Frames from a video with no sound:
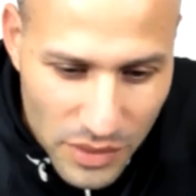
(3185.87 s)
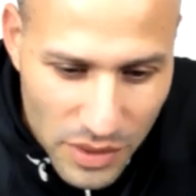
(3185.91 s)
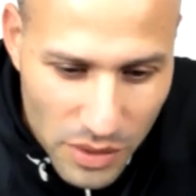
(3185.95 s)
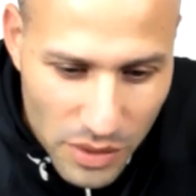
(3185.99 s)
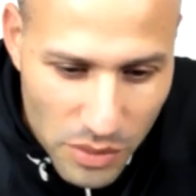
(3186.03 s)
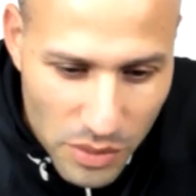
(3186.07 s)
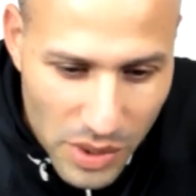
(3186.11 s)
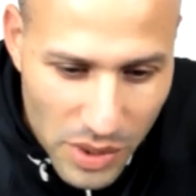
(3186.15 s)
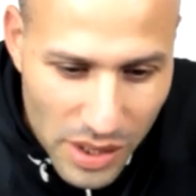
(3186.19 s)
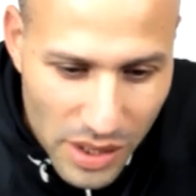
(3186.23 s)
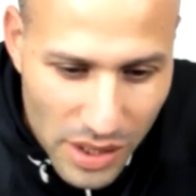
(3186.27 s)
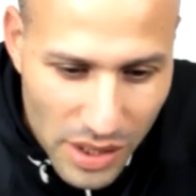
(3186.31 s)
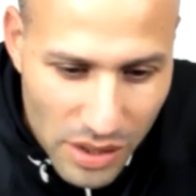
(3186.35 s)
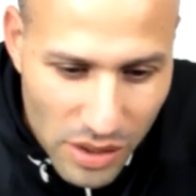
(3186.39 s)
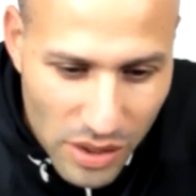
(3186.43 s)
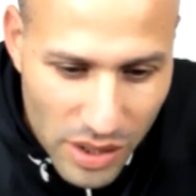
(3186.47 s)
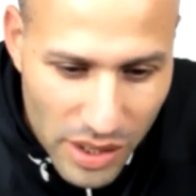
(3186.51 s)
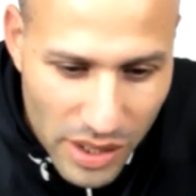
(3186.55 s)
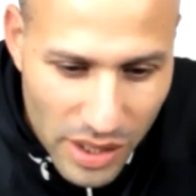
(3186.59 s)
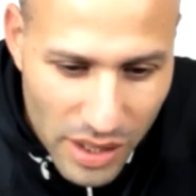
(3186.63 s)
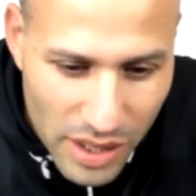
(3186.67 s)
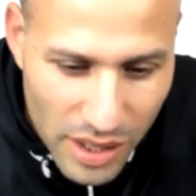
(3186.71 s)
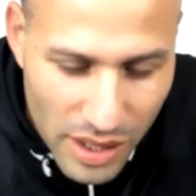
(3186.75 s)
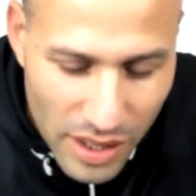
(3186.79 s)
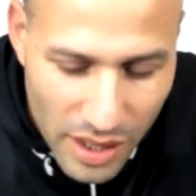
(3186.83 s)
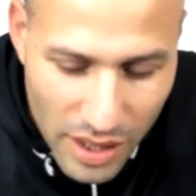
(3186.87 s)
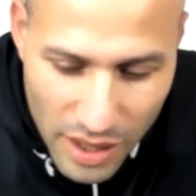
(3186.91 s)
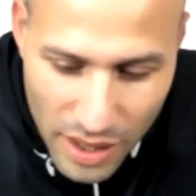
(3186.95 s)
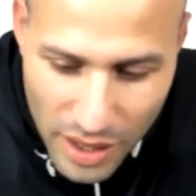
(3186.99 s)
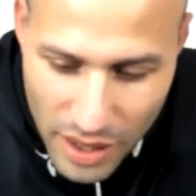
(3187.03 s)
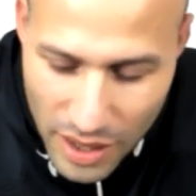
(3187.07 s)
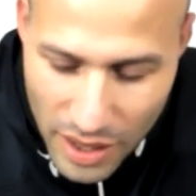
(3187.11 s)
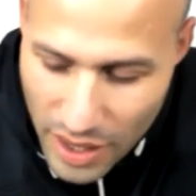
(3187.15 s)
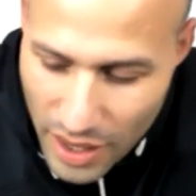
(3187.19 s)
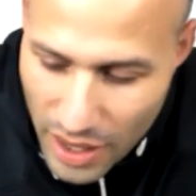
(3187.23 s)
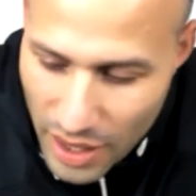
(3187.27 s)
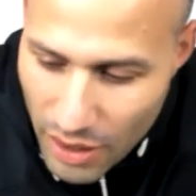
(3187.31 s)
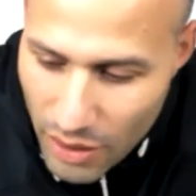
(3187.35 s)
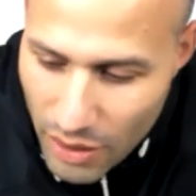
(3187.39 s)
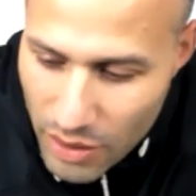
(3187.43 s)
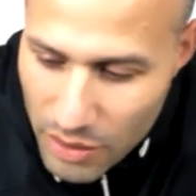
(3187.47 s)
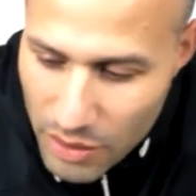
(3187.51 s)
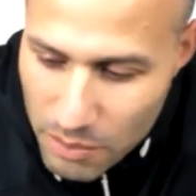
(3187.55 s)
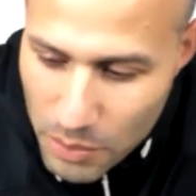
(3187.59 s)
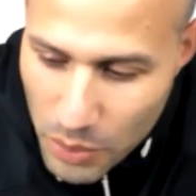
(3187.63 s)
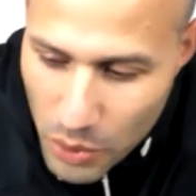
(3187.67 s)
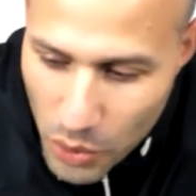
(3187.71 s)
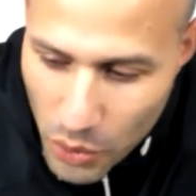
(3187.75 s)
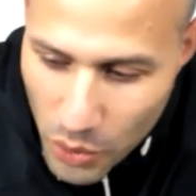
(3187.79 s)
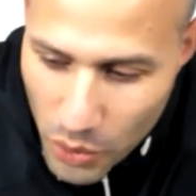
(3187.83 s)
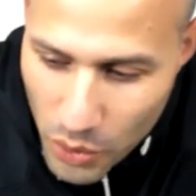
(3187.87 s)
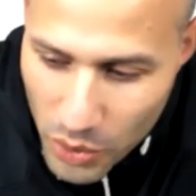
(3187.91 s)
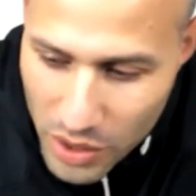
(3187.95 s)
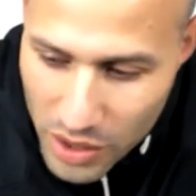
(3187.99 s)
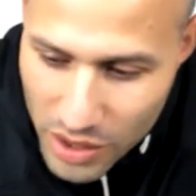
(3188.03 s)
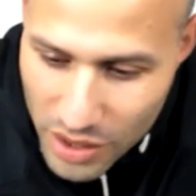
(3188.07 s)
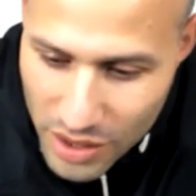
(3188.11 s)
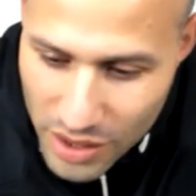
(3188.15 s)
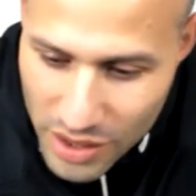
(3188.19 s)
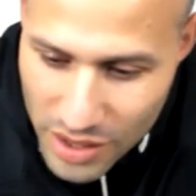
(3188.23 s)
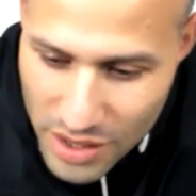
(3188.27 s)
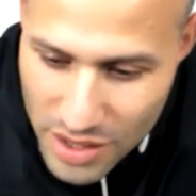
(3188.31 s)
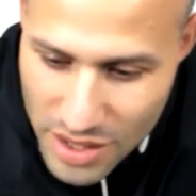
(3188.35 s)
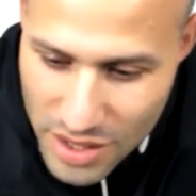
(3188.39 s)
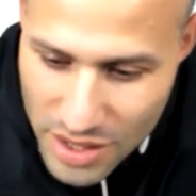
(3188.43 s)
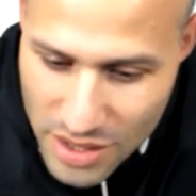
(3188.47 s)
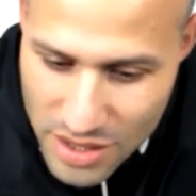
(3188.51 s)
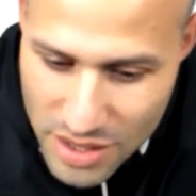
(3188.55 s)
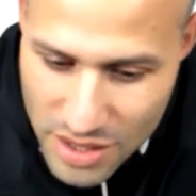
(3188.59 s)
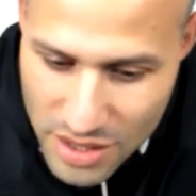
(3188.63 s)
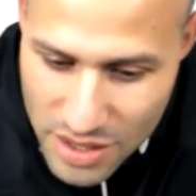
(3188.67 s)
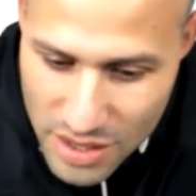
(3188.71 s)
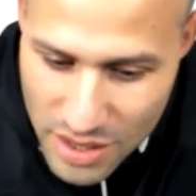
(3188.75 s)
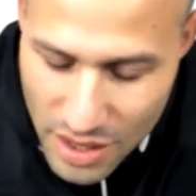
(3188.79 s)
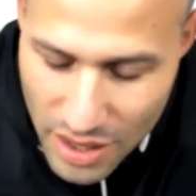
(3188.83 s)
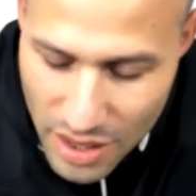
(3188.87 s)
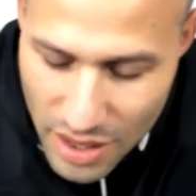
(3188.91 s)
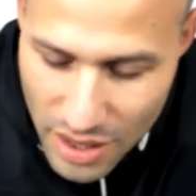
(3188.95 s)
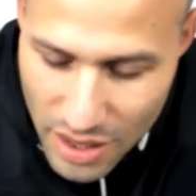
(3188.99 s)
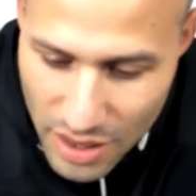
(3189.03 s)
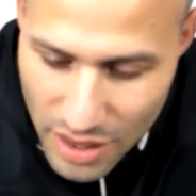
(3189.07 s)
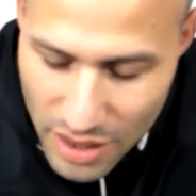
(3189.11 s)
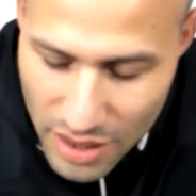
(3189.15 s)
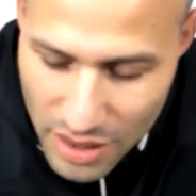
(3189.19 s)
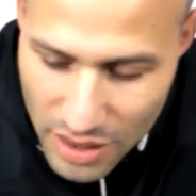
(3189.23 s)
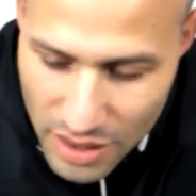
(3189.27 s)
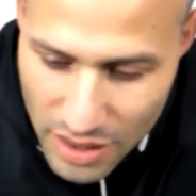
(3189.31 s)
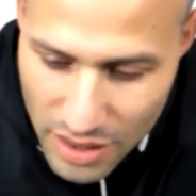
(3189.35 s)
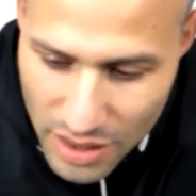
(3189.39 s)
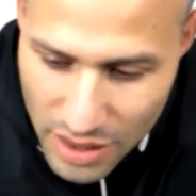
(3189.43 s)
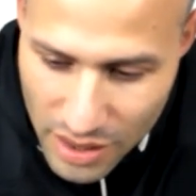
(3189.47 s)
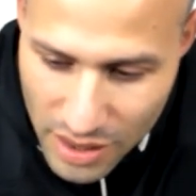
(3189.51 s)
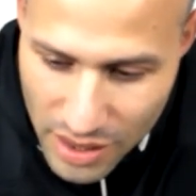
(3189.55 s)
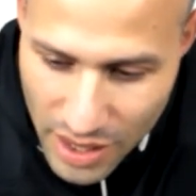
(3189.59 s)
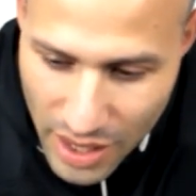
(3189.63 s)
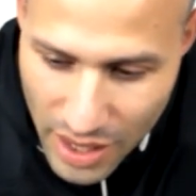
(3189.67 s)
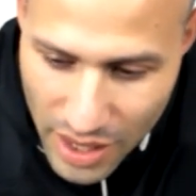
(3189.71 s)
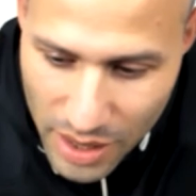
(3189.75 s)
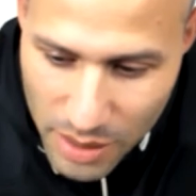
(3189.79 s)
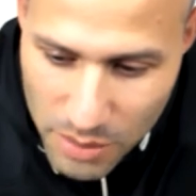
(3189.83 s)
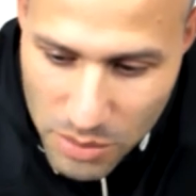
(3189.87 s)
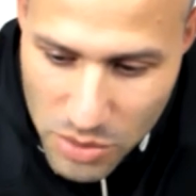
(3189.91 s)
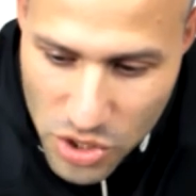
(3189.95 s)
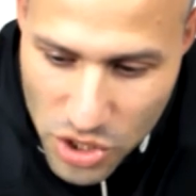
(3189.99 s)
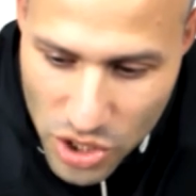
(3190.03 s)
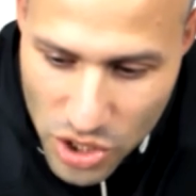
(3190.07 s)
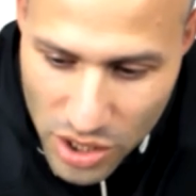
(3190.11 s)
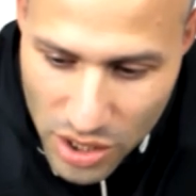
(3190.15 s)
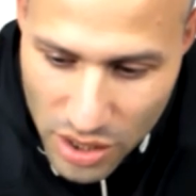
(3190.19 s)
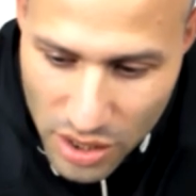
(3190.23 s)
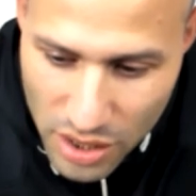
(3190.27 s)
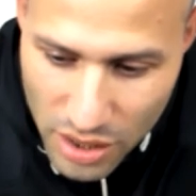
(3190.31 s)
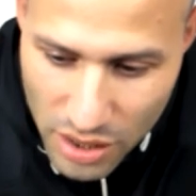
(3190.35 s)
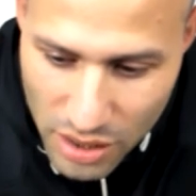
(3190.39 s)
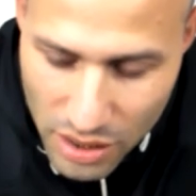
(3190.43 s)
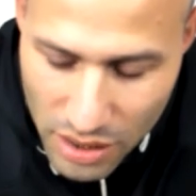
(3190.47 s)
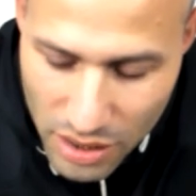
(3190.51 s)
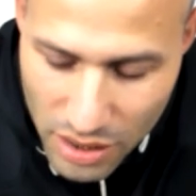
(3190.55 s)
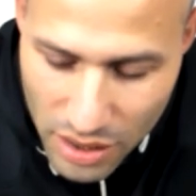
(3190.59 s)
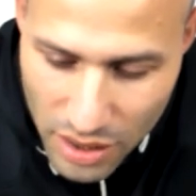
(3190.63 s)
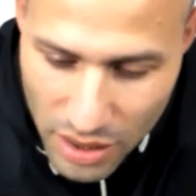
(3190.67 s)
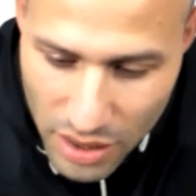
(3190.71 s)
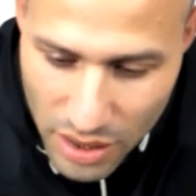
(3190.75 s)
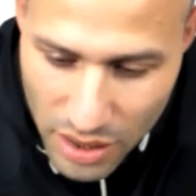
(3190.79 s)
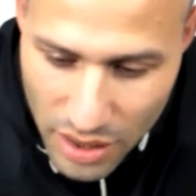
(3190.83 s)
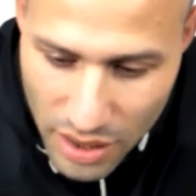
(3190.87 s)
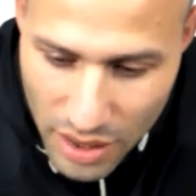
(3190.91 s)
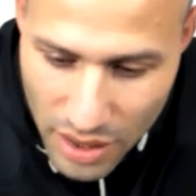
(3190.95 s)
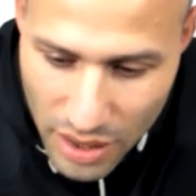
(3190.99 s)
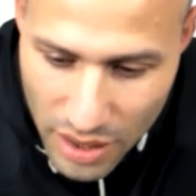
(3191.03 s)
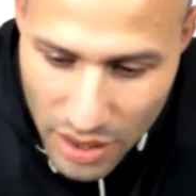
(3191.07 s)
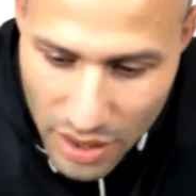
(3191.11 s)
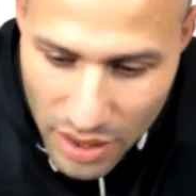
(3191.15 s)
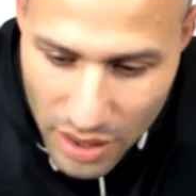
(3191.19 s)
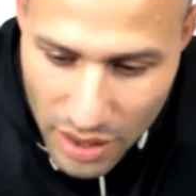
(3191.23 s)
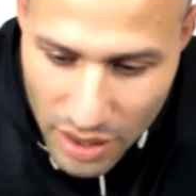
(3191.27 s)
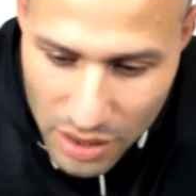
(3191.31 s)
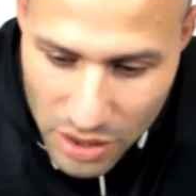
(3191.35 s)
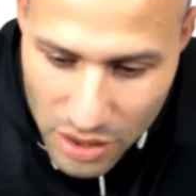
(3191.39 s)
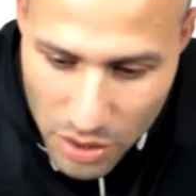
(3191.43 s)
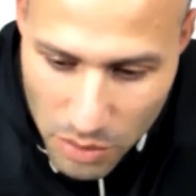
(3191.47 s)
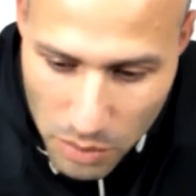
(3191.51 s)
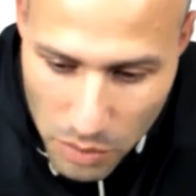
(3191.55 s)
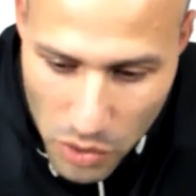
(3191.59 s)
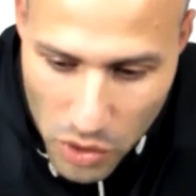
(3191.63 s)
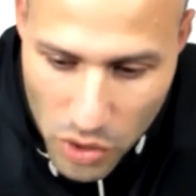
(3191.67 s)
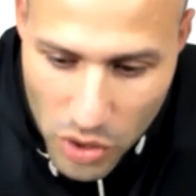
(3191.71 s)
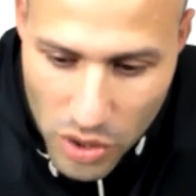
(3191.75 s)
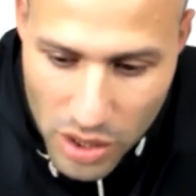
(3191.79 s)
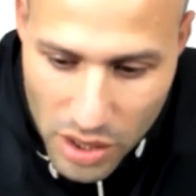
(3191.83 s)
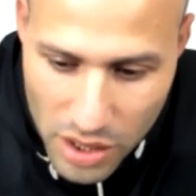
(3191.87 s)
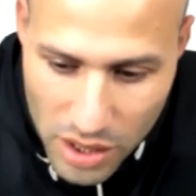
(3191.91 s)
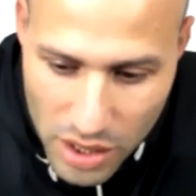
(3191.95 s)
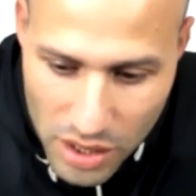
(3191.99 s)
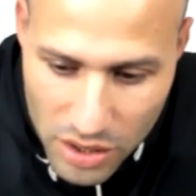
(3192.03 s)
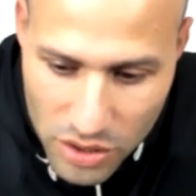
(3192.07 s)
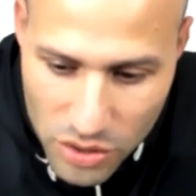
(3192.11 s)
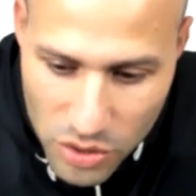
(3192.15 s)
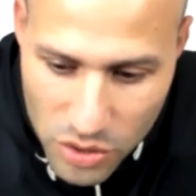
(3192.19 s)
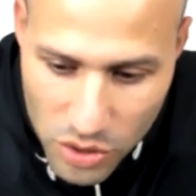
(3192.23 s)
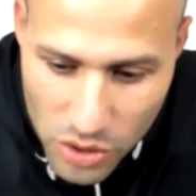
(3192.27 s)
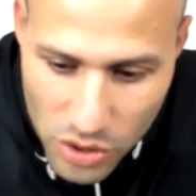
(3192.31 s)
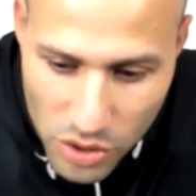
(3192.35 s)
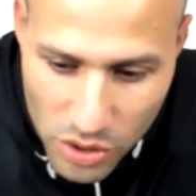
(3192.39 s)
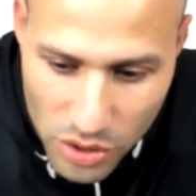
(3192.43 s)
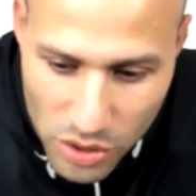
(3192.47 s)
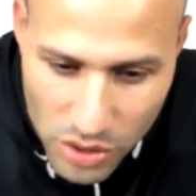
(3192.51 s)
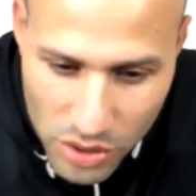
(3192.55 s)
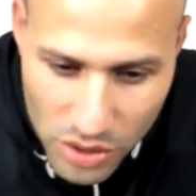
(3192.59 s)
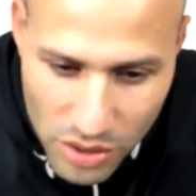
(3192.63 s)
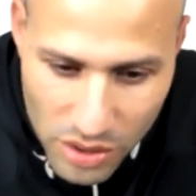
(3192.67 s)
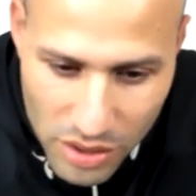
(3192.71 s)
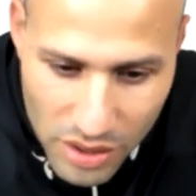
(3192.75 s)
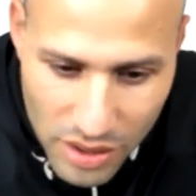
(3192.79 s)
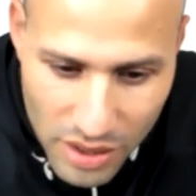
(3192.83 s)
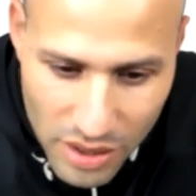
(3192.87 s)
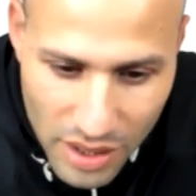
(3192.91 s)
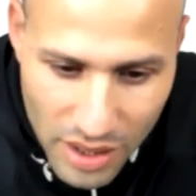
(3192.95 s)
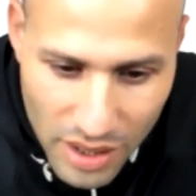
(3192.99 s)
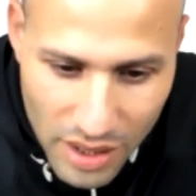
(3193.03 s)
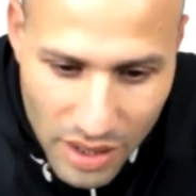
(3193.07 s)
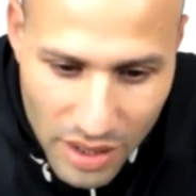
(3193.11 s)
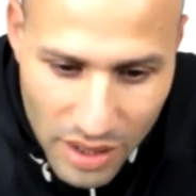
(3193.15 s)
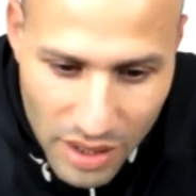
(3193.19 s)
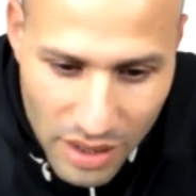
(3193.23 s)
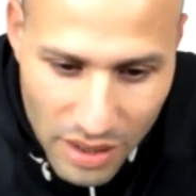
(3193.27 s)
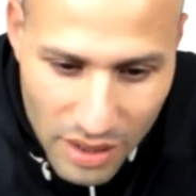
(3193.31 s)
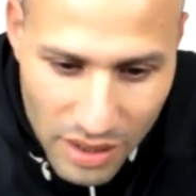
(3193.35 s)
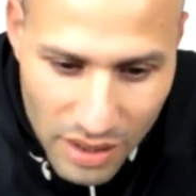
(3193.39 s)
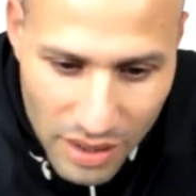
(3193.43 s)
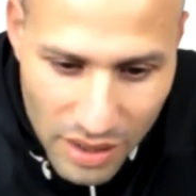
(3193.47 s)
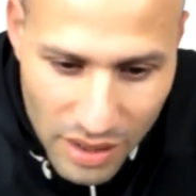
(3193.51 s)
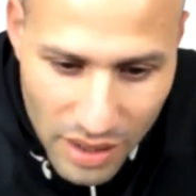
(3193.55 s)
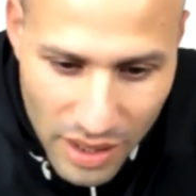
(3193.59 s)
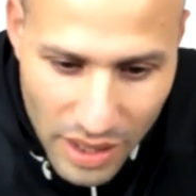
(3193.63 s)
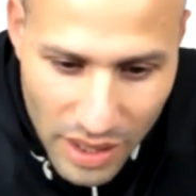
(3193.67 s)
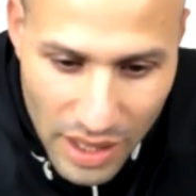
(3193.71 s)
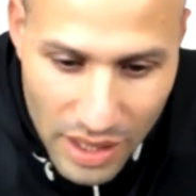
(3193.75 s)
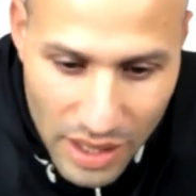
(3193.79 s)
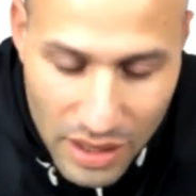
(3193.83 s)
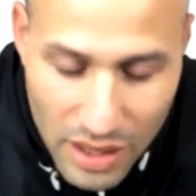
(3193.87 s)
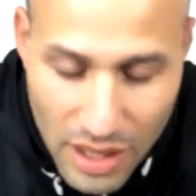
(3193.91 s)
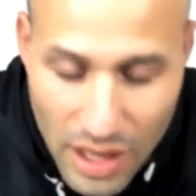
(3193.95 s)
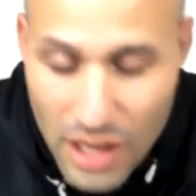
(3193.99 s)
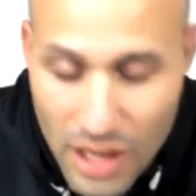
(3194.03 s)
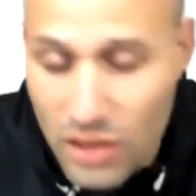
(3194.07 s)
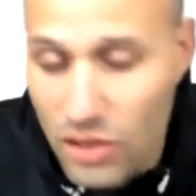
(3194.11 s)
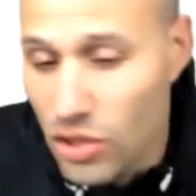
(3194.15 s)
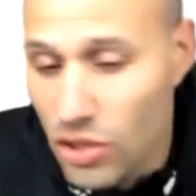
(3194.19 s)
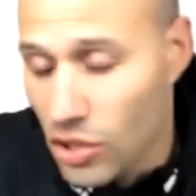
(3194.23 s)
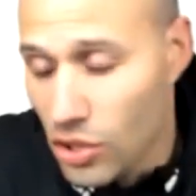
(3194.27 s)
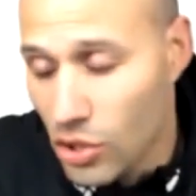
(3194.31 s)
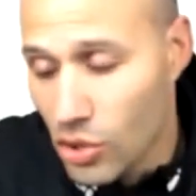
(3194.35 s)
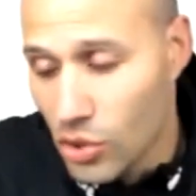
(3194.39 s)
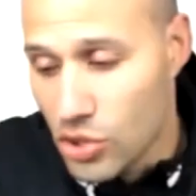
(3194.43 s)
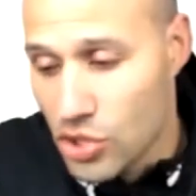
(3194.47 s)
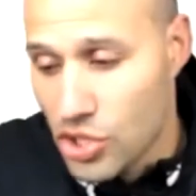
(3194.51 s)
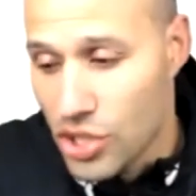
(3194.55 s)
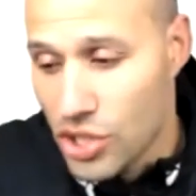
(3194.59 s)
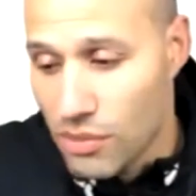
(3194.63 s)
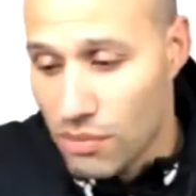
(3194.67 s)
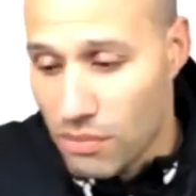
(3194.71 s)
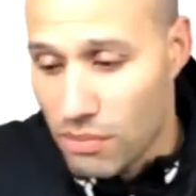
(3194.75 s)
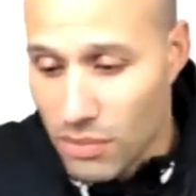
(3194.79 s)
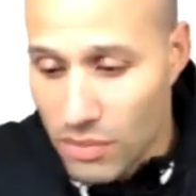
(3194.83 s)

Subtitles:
really like, how important is the KMG community to you and to your gym?